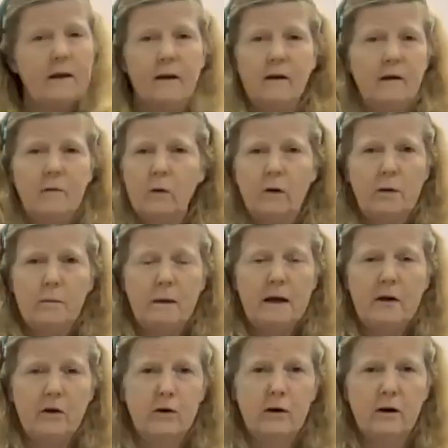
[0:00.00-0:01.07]
it wouldn't be
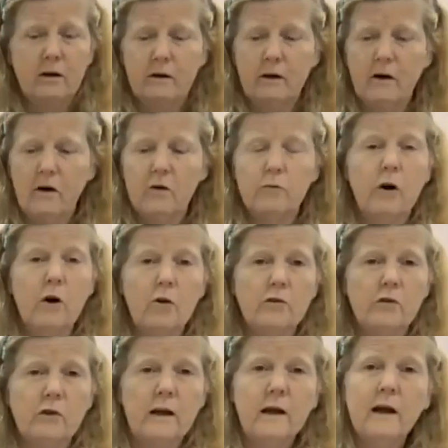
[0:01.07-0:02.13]
good on
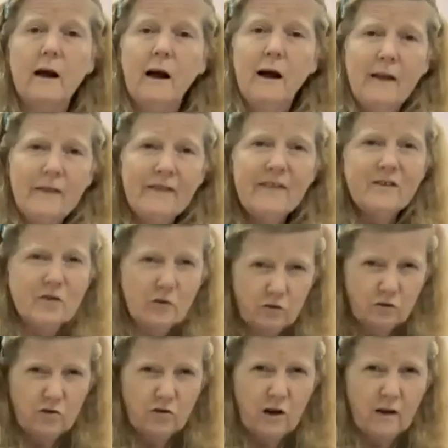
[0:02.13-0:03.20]
Rosie, this will
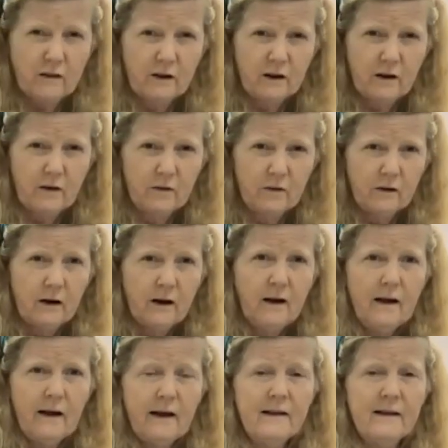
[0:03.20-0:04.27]
just cut the coat.
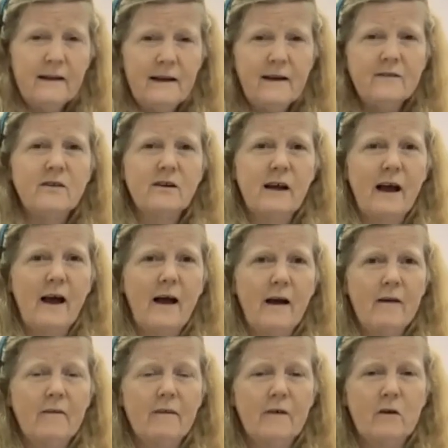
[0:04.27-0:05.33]
It needs to
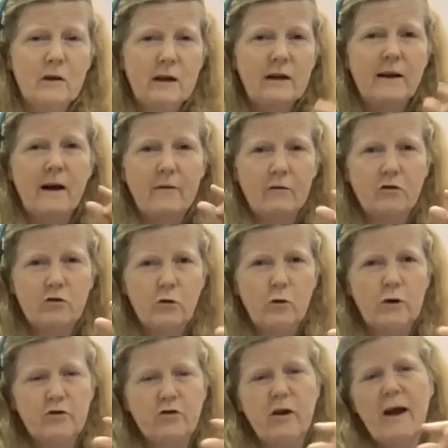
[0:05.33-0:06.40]
have, you need to have
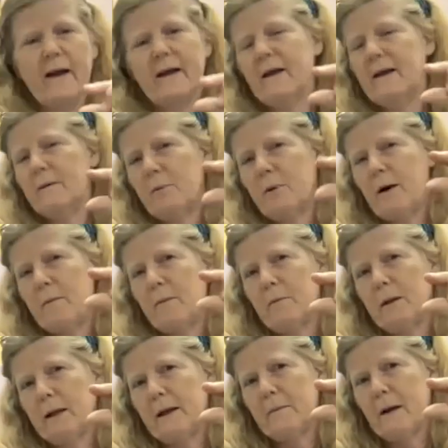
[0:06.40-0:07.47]
short jacket,
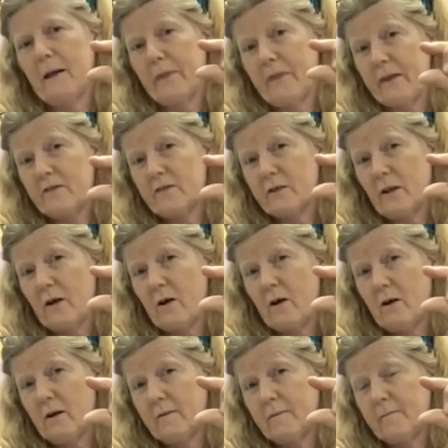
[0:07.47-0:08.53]
probably about this
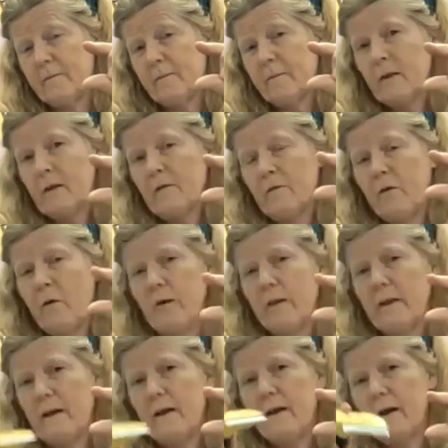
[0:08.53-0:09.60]
long, for
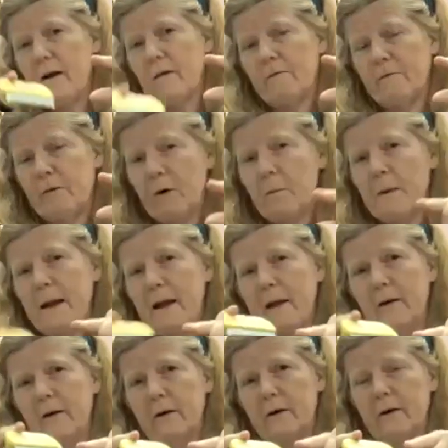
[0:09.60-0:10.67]
the
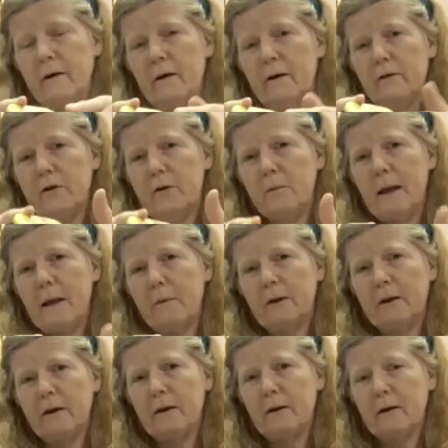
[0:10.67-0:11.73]
Furminator to be able
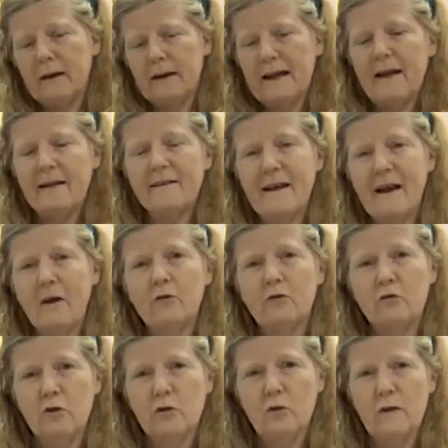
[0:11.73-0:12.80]
to get down
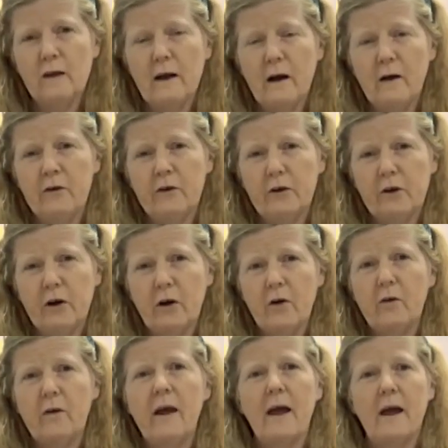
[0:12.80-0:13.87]
to the
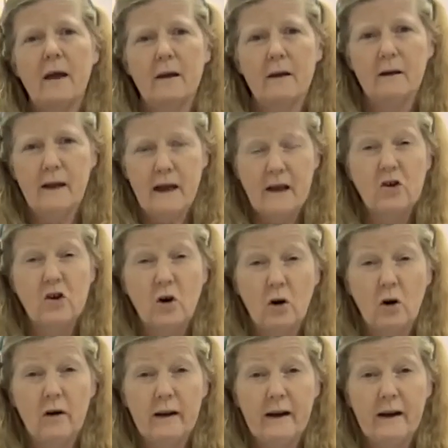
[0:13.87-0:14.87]
undercoat and card